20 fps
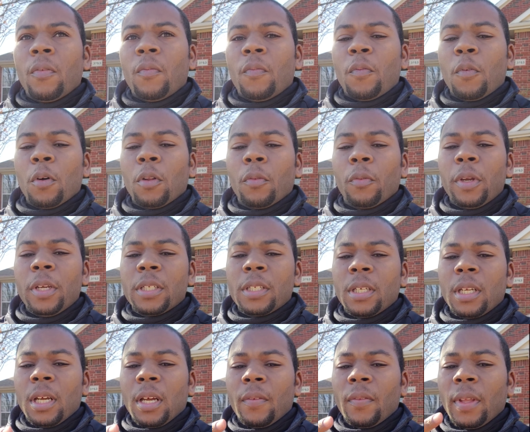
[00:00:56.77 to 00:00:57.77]
for the
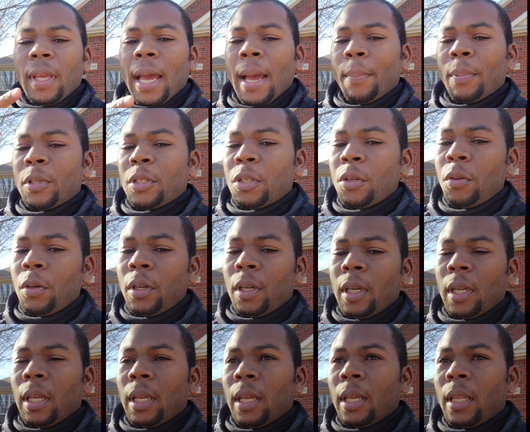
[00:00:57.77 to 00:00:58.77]
reason of the
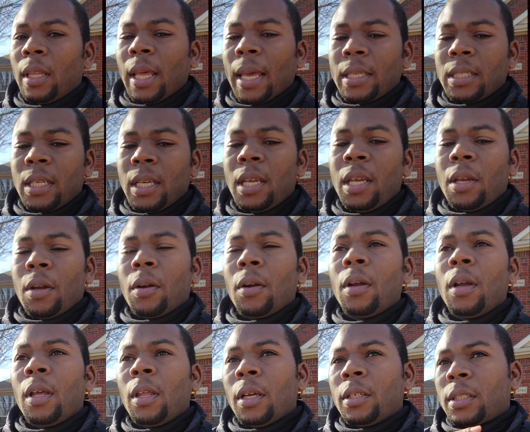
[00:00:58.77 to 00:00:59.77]
opportunity that's here.
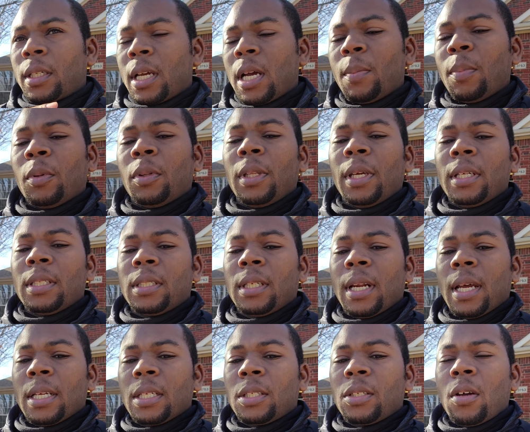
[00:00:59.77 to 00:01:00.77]
There's a couple things that
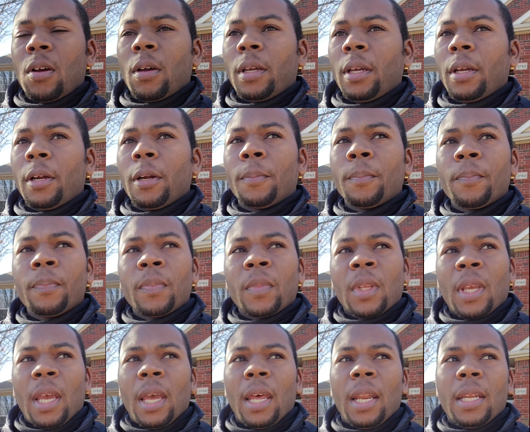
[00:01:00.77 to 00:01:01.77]
I saw here,
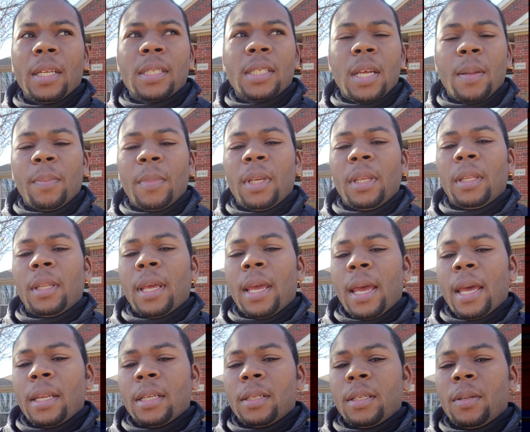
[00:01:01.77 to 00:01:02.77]
and it's something
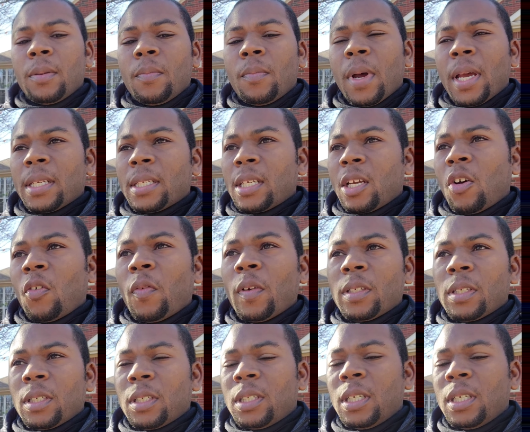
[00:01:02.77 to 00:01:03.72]
that myself as a